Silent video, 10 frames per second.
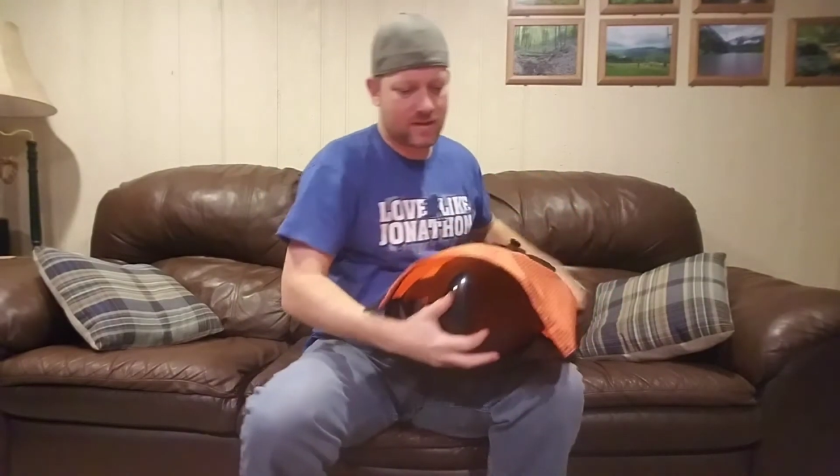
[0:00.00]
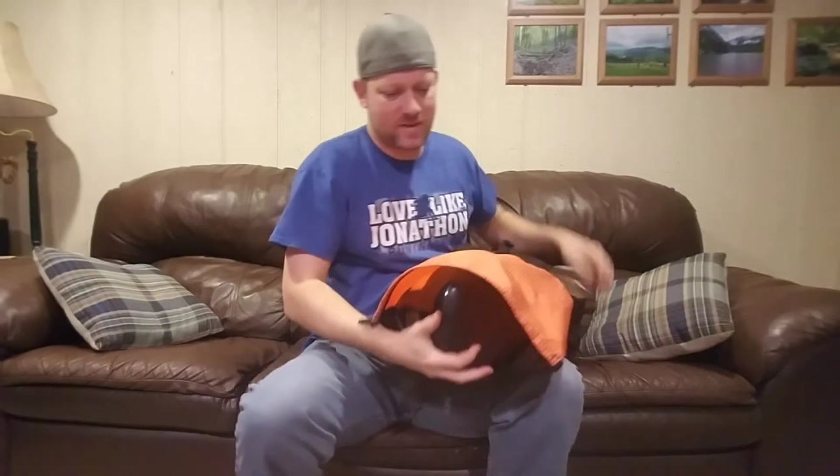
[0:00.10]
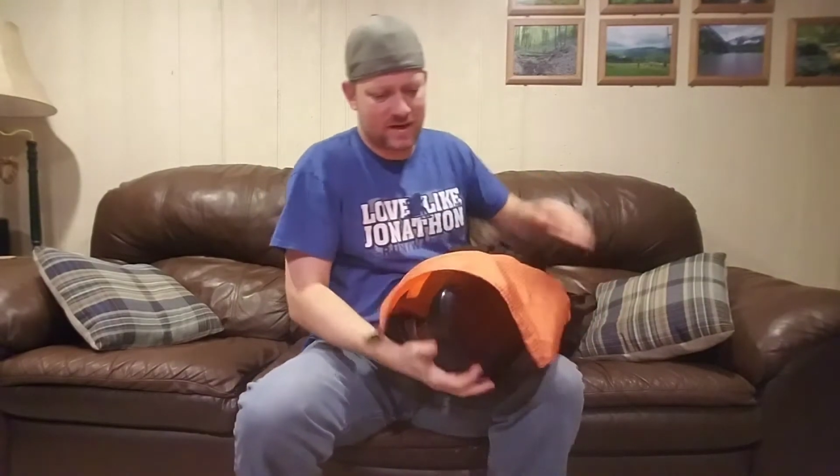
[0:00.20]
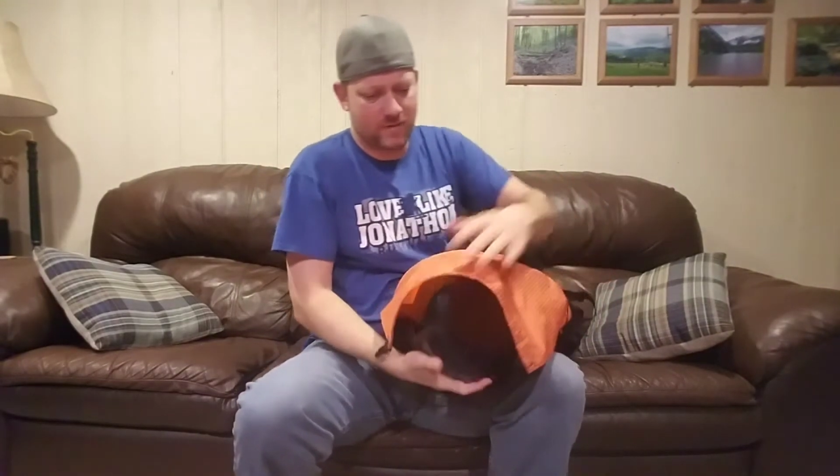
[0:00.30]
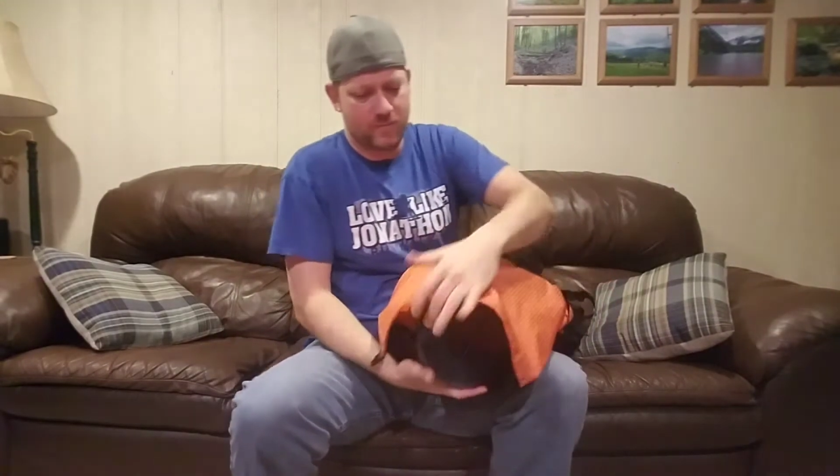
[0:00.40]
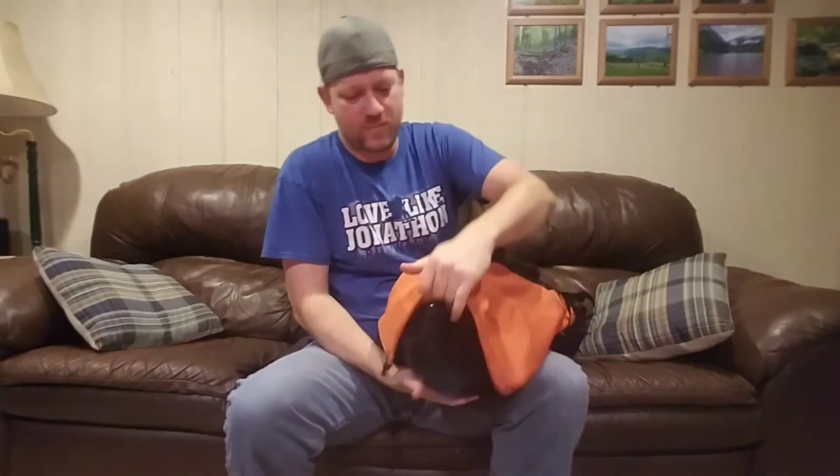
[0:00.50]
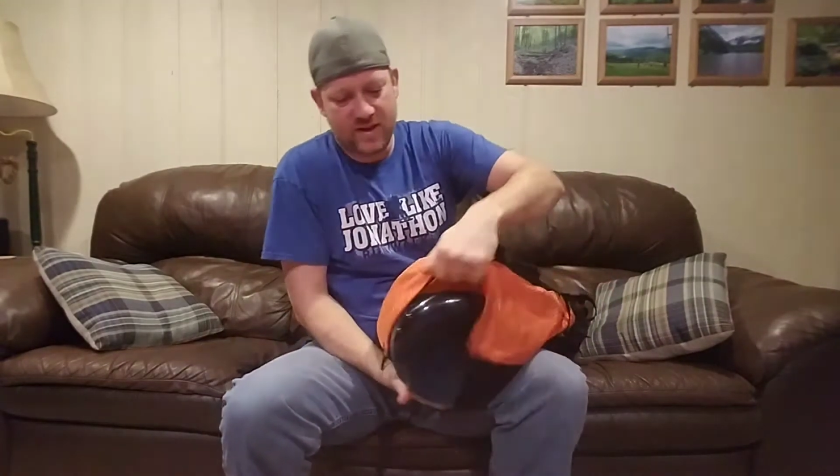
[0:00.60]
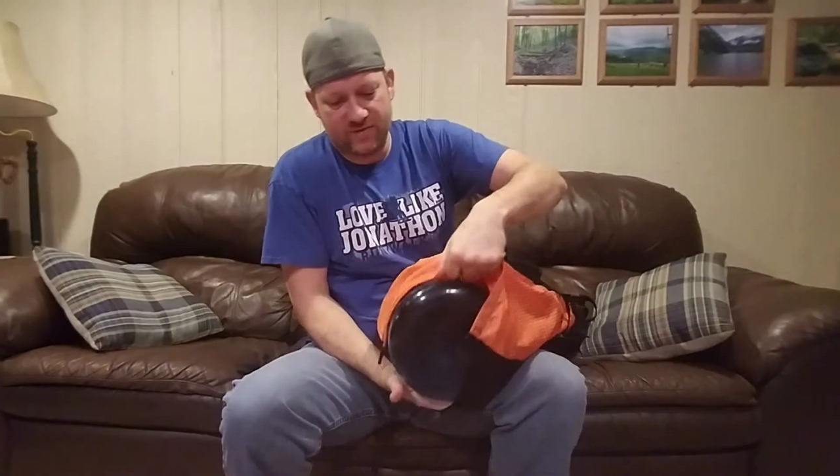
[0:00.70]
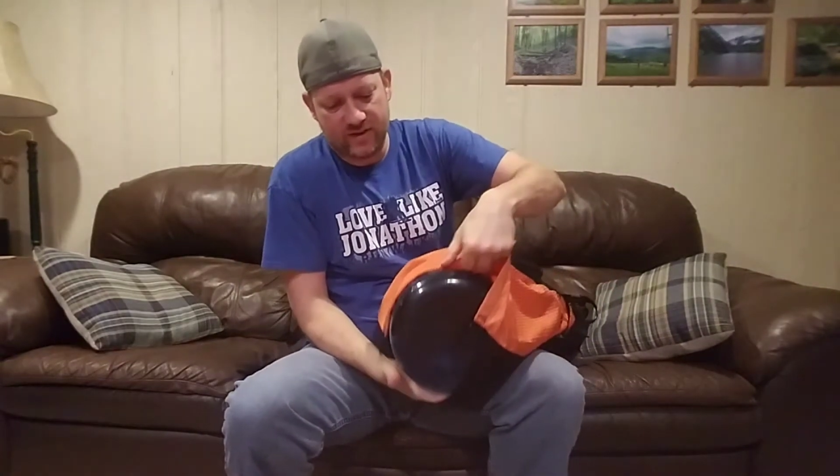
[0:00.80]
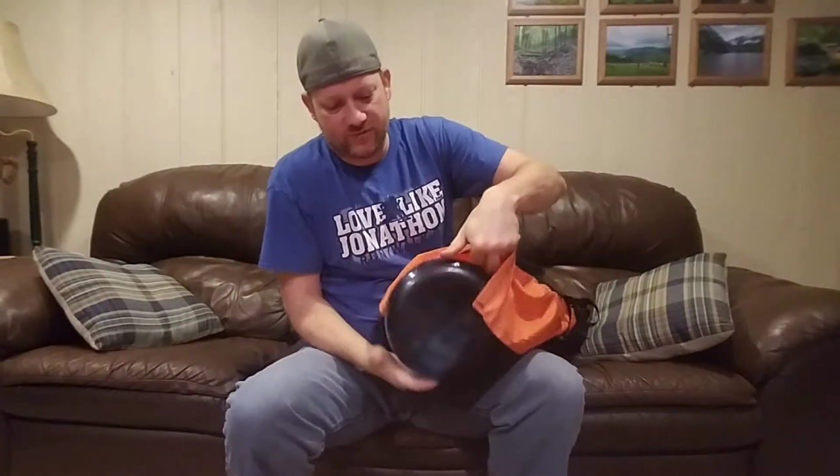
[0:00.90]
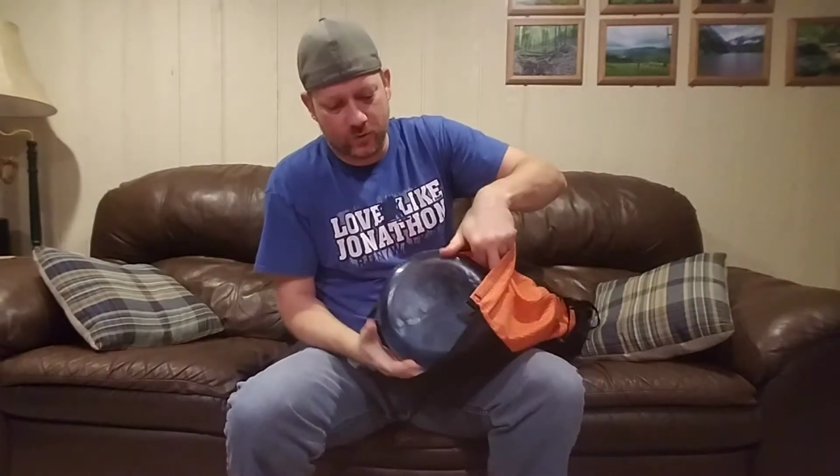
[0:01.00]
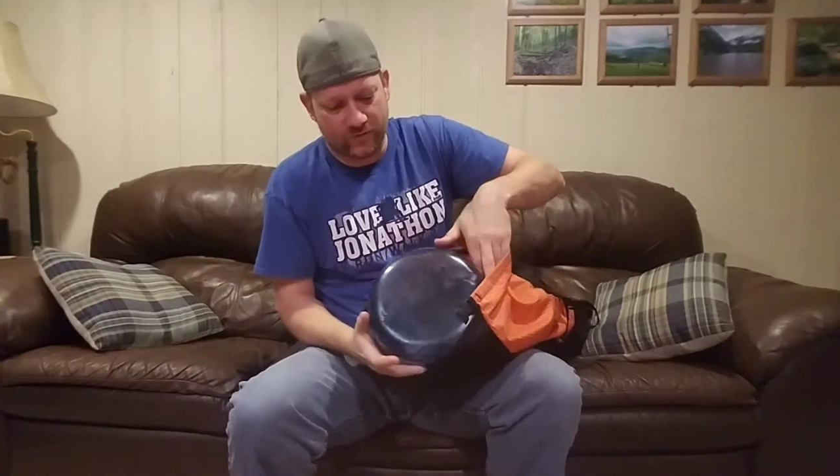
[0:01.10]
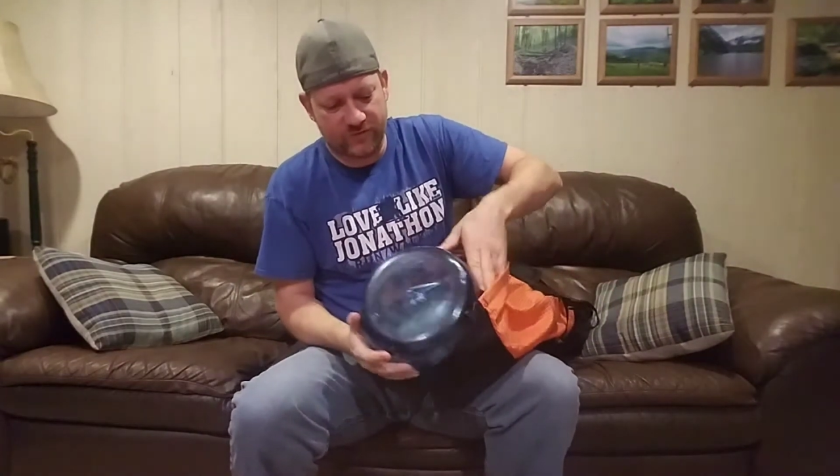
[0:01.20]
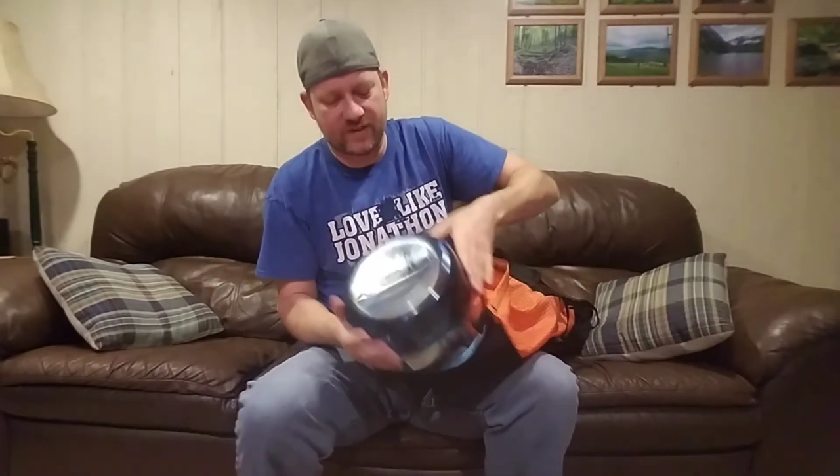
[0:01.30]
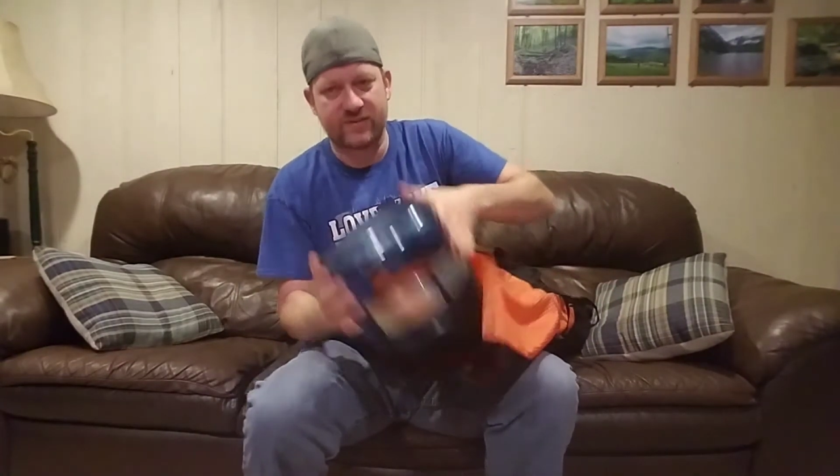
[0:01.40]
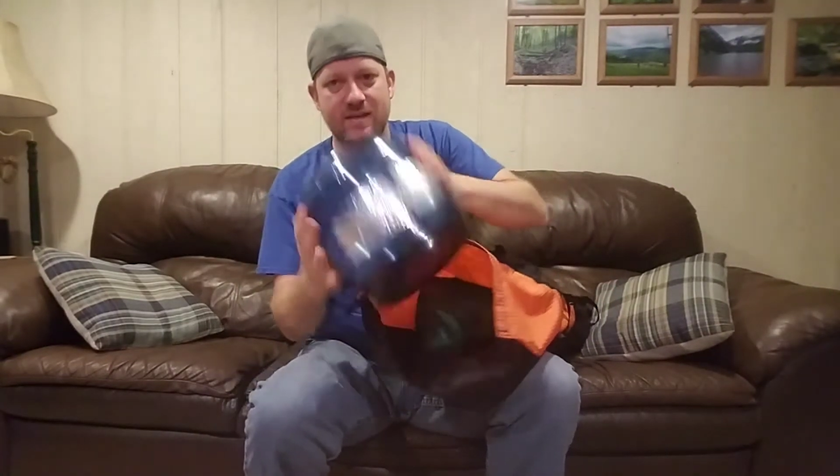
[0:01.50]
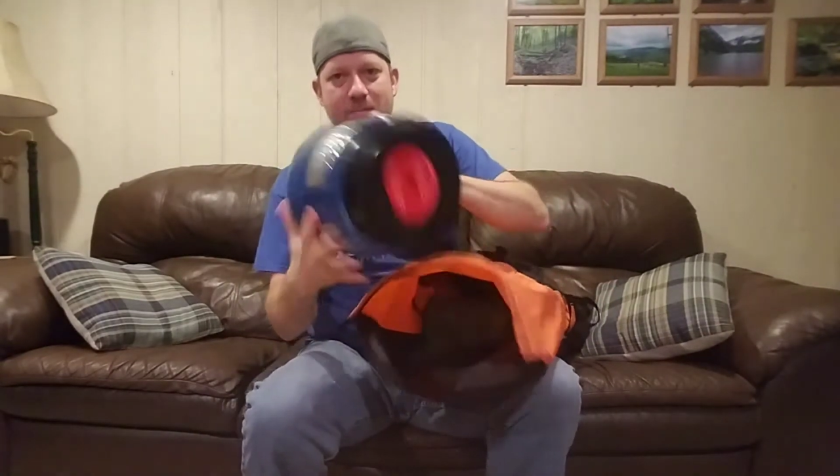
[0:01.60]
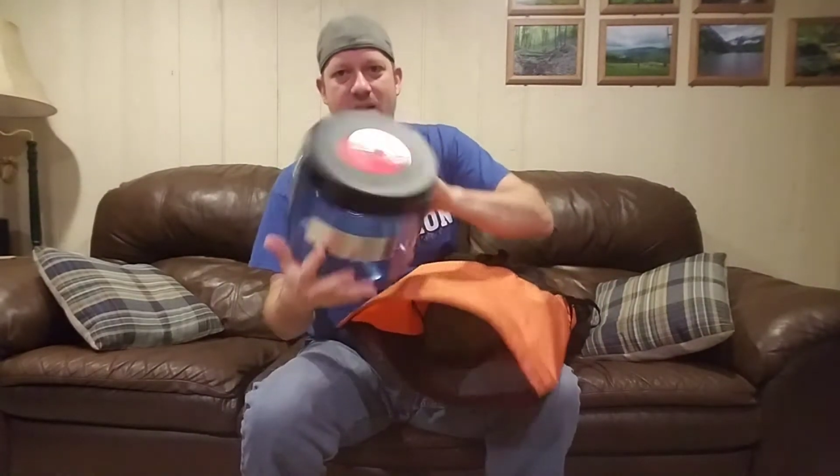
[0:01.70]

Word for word: I mean, a BV450